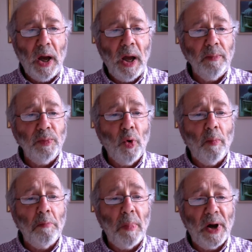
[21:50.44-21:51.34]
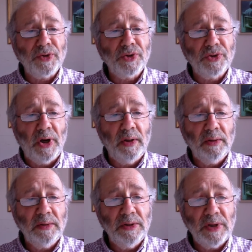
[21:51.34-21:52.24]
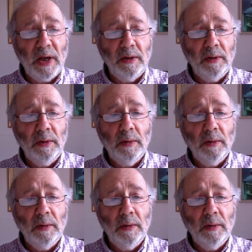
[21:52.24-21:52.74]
"I'm your master," he said,